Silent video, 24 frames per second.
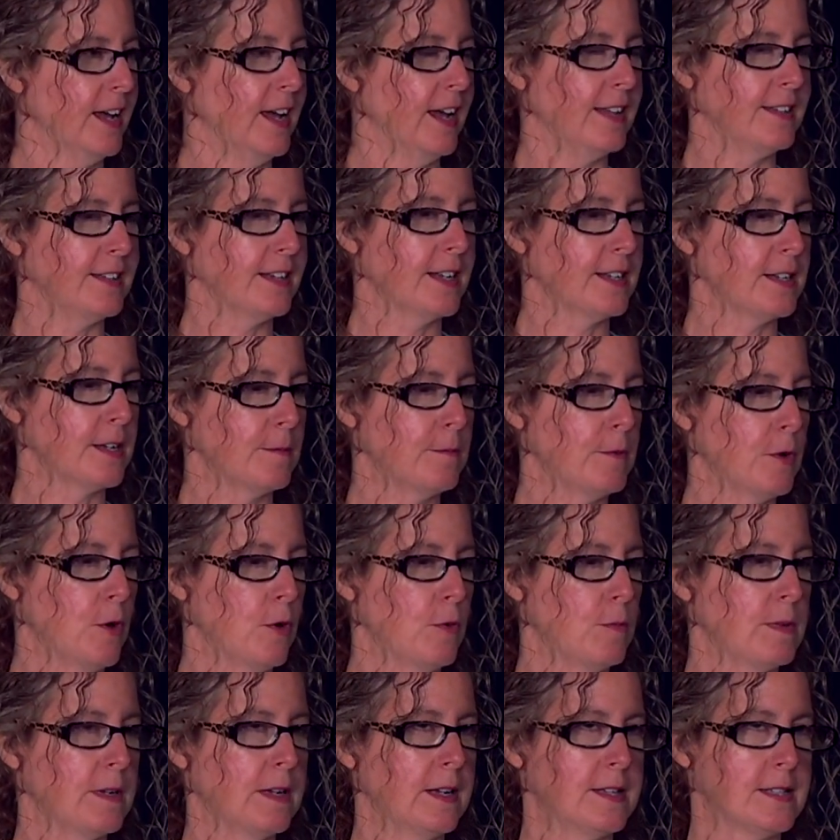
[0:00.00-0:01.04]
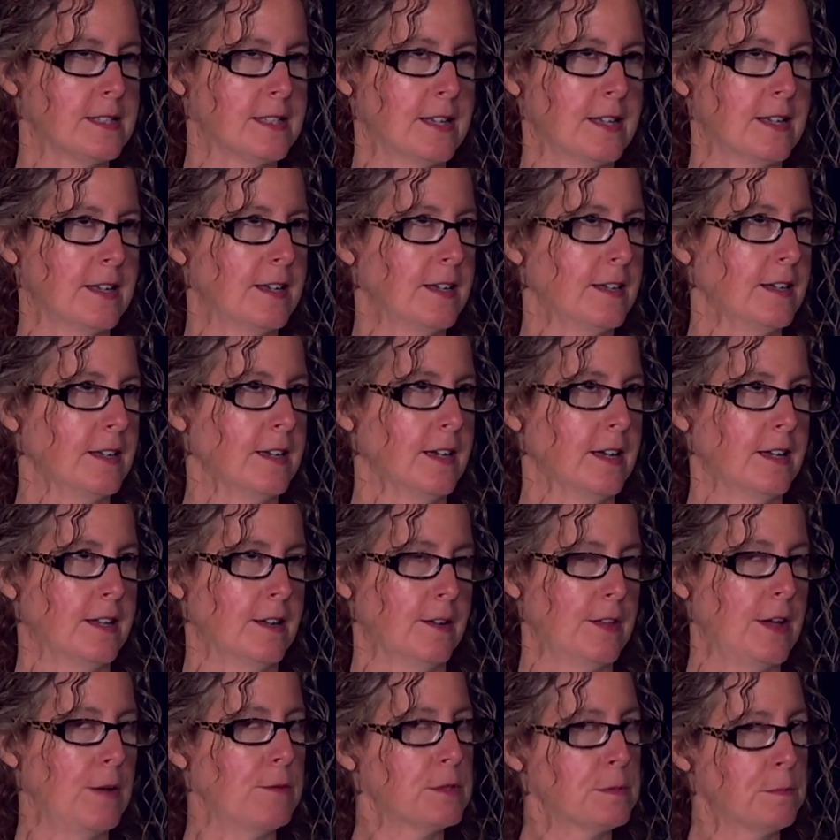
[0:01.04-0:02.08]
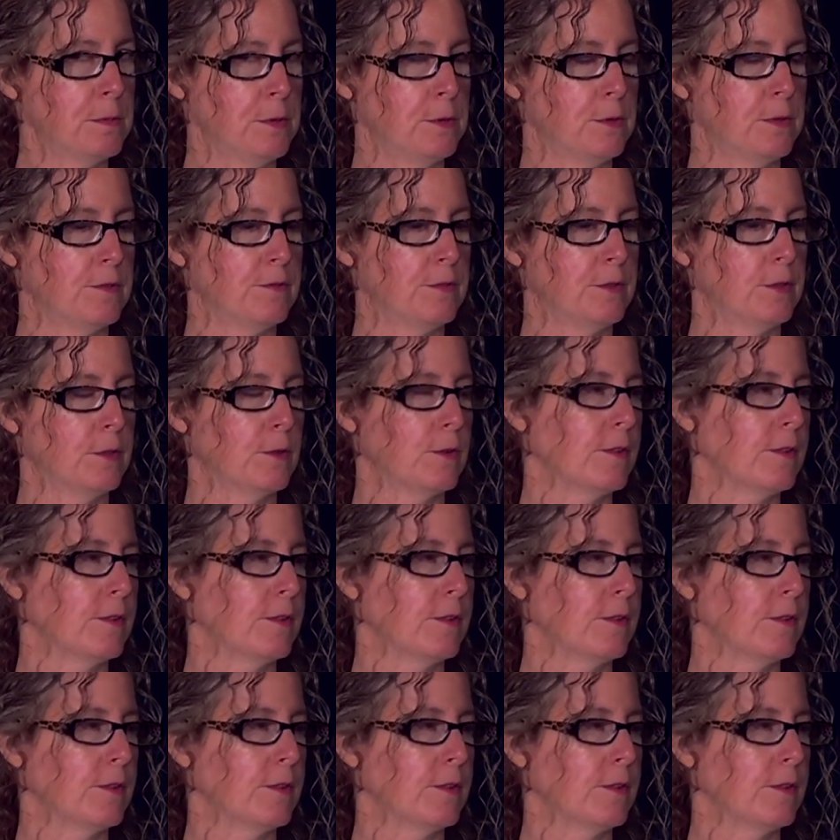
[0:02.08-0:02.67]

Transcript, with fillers: and then I come home and I say that was beautiful,